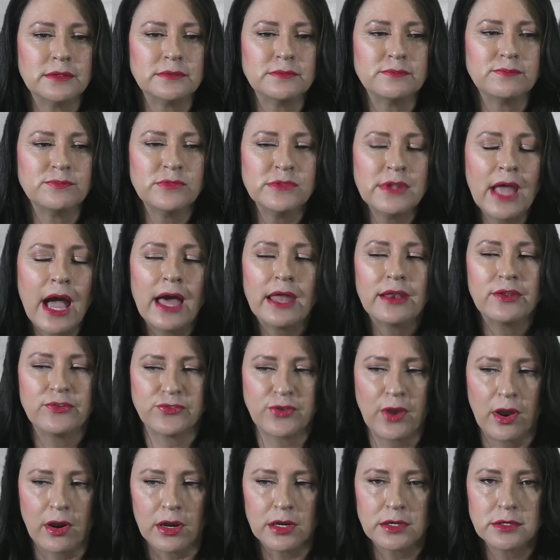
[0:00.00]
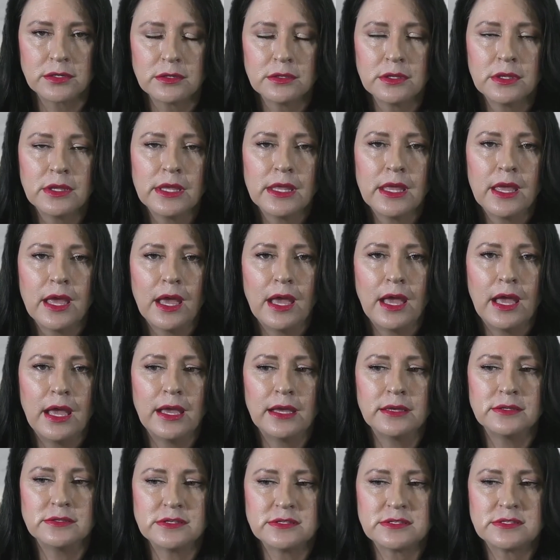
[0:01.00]
not as hard
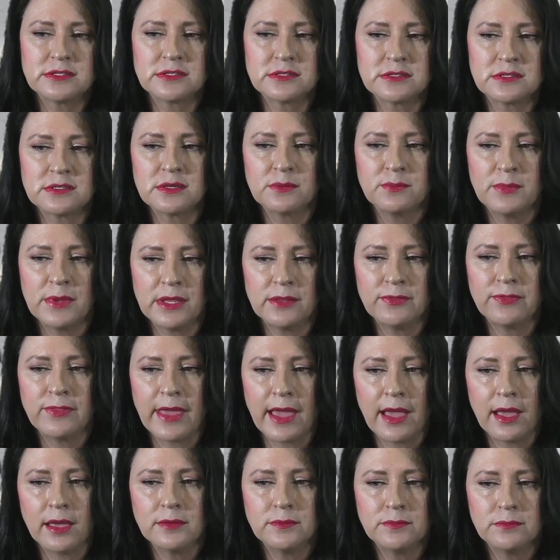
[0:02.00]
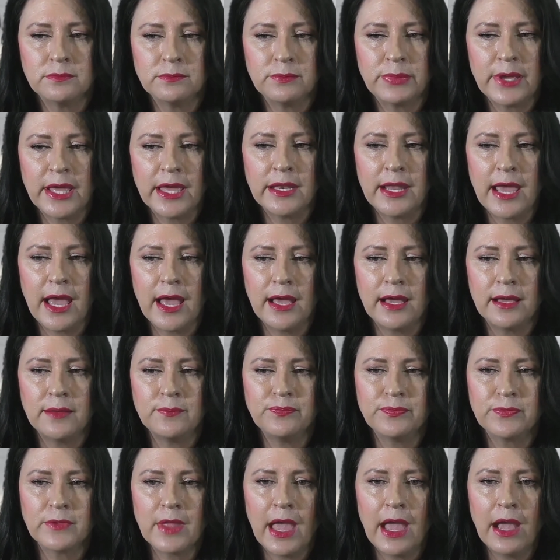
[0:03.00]
to meet that. But
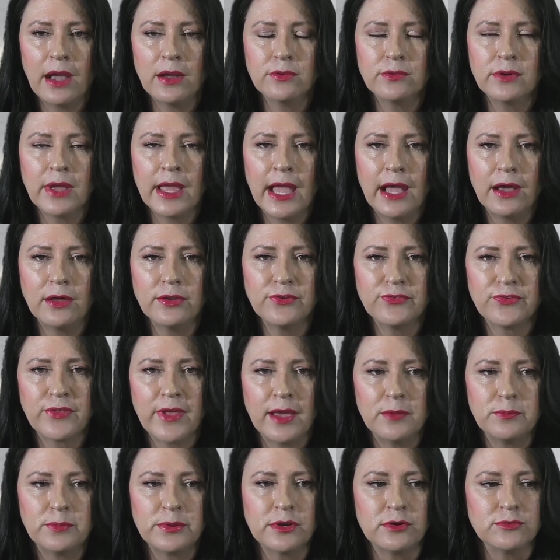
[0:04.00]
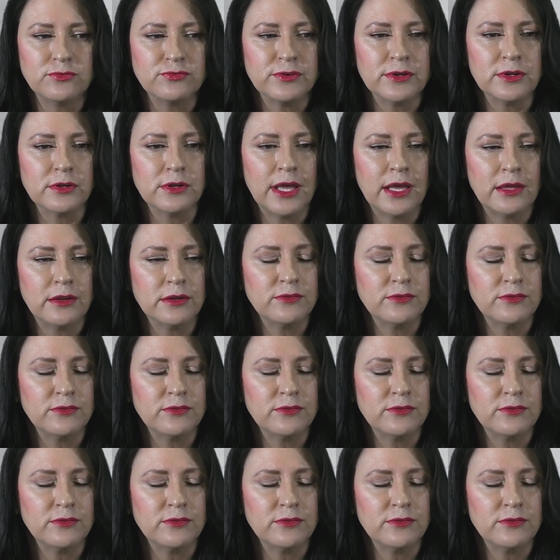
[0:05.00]
how does that bill feel? How do you